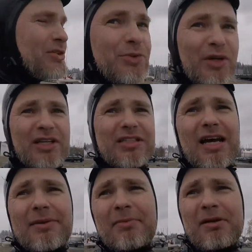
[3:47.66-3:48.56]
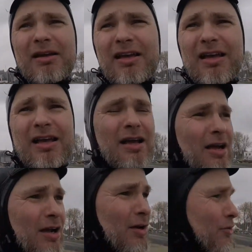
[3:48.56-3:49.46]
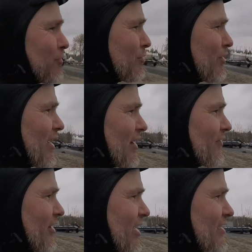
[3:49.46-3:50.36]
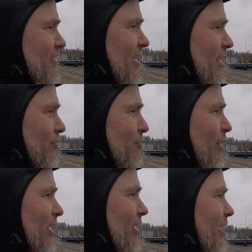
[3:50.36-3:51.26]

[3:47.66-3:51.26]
one at a time. We'll have a nice downwind